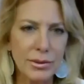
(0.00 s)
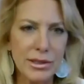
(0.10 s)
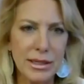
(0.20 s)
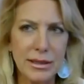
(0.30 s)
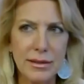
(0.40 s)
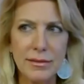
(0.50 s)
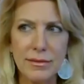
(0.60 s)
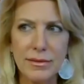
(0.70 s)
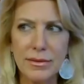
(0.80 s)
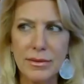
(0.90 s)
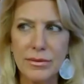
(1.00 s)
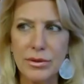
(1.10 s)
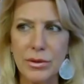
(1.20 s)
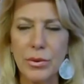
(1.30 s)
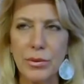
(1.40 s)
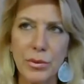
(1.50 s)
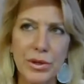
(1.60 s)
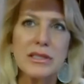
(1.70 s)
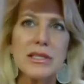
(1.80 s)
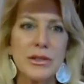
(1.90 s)
would say that, we're
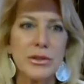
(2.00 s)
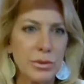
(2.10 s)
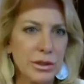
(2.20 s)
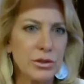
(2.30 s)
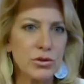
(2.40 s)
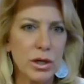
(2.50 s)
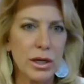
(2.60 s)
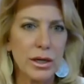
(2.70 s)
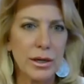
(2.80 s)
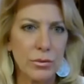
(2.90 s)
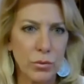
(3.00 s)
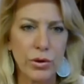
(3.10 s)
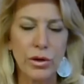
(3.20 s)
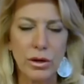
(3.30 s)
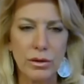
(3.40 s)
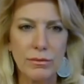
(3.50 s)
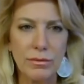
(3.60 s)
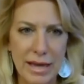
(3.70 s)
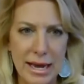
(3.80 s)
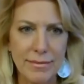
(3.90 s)
continuing to try and work on
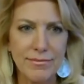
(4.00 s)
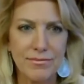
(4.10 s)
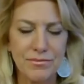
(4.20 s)
that.